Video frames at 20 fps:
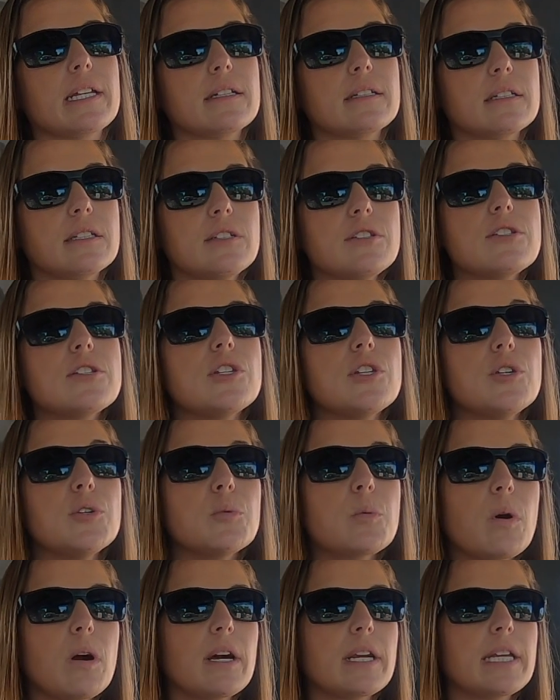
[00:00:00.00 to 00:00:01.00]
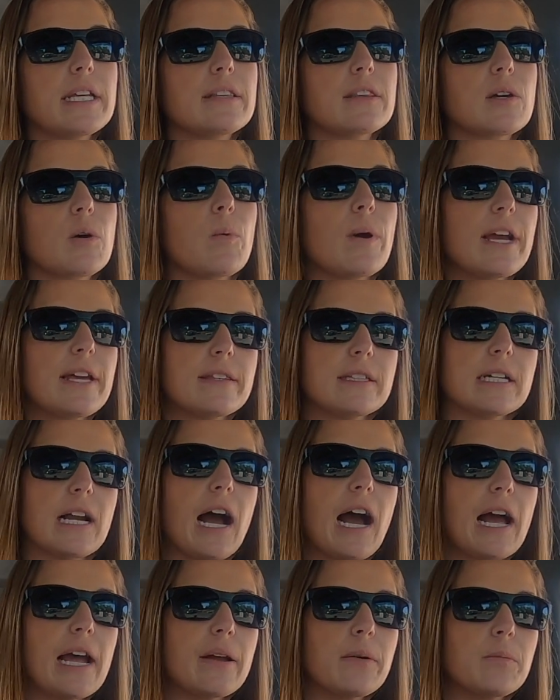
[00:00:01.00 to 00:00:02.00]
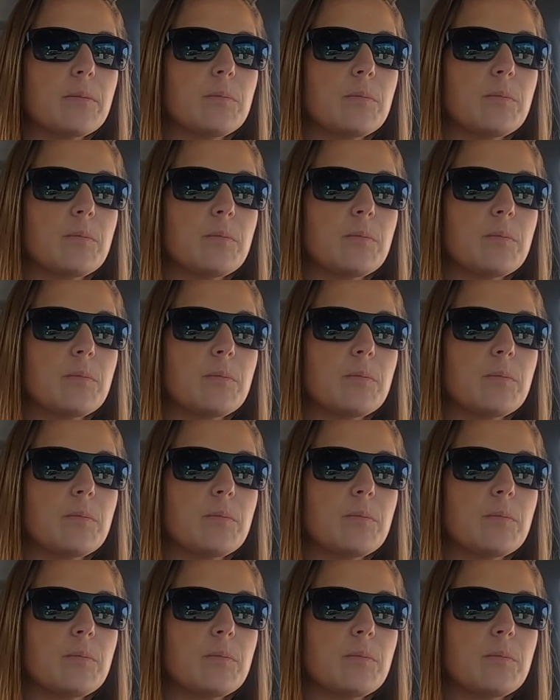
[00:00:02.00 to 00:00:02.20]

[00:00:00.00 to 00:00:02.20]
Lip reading: it? Do you want it the way that I